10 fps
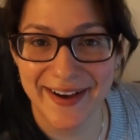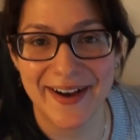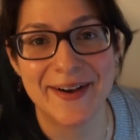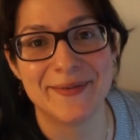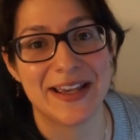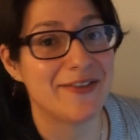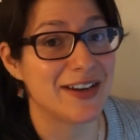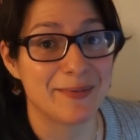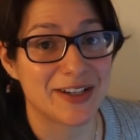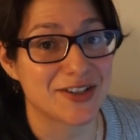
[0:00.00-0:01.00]
um, even
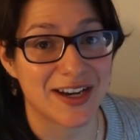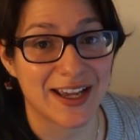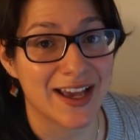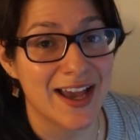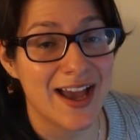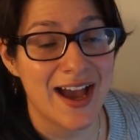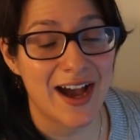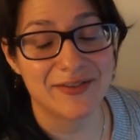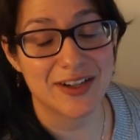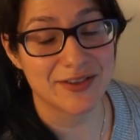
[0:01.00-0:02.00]
in my training,
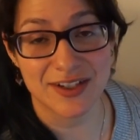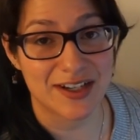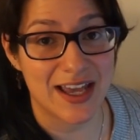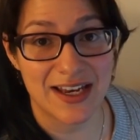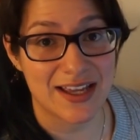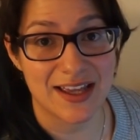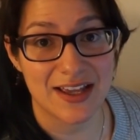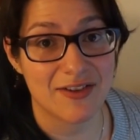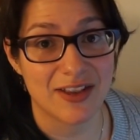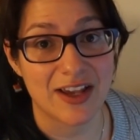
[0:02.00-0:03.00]
I've never done
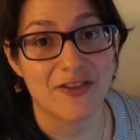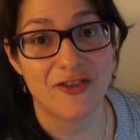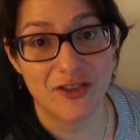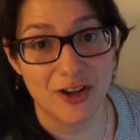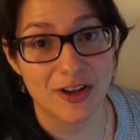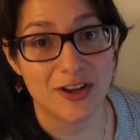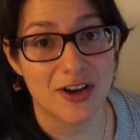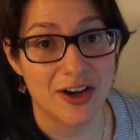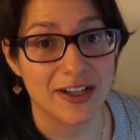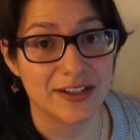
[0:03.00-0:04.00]
any like full
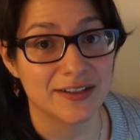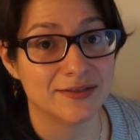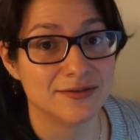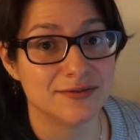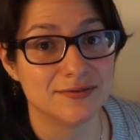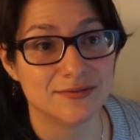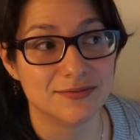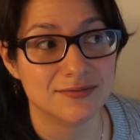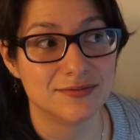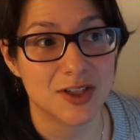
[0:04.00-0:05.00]
on
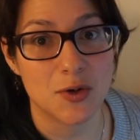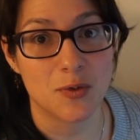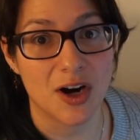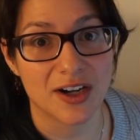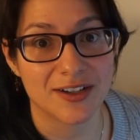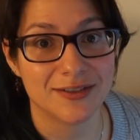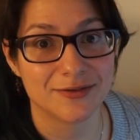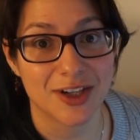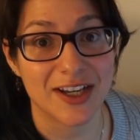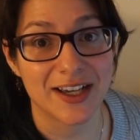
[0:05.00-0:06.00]
no walk
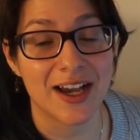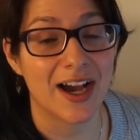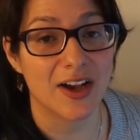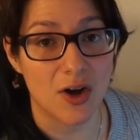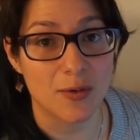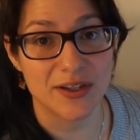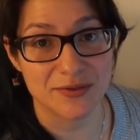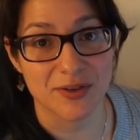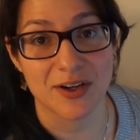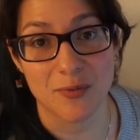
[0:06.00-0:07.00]
running. I
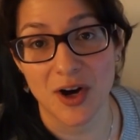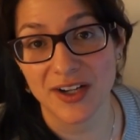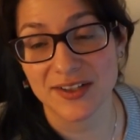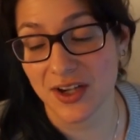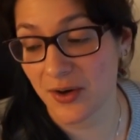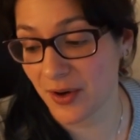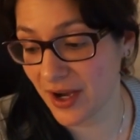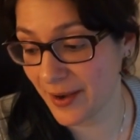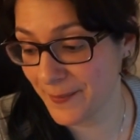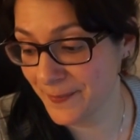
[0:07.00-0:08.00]
always run and walk. So,
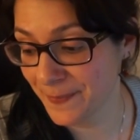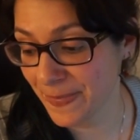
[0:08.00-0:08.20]
um,